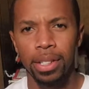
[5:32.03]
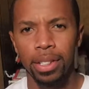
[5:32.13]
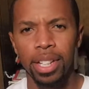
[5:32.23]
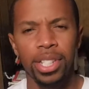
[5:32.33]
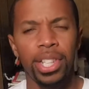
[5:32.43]

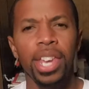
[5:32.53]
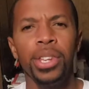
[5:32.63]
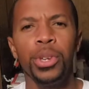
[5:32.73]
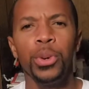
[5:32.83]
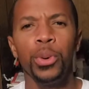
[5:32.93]

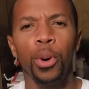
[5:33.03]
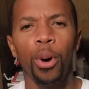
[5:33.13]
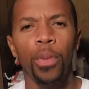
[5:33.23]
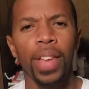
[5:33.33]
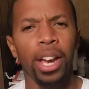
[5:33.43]
continue
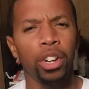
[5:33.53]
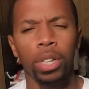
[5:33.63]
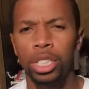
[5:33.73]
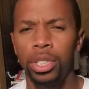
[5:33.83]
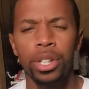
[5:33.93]
on that
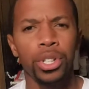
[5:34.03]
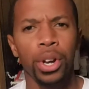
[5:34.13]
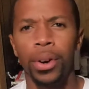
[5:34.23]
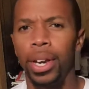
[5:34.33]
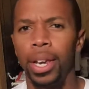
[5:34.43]
Christian
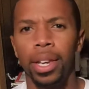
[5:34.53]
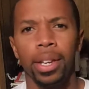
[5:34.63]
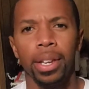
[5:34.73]
journey